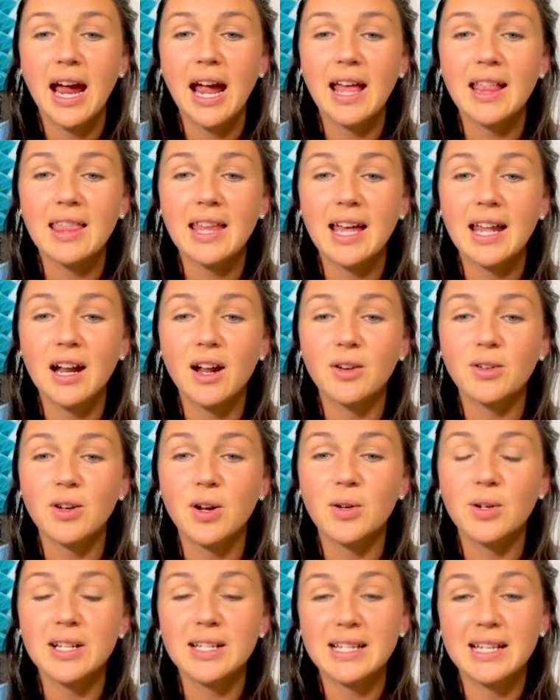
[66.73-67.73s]
and then I'll
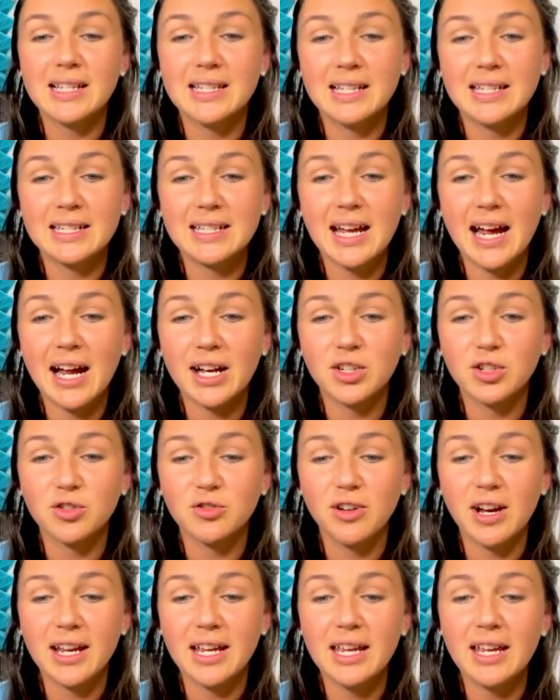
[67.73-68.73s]
notice it's
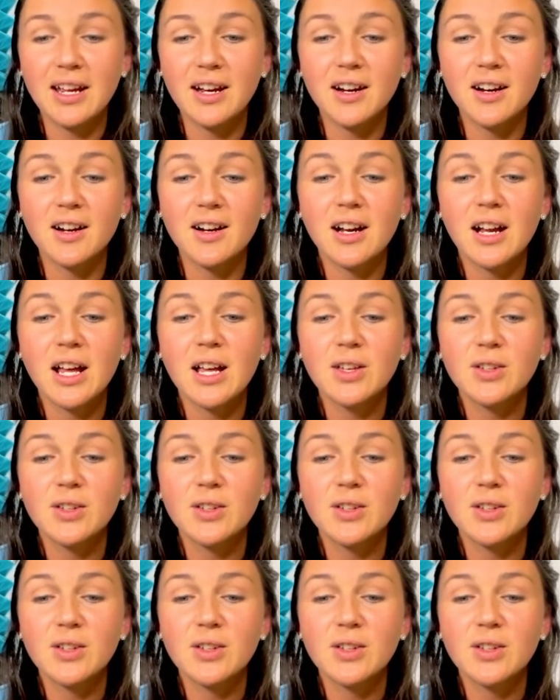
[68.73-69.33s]
attached right here.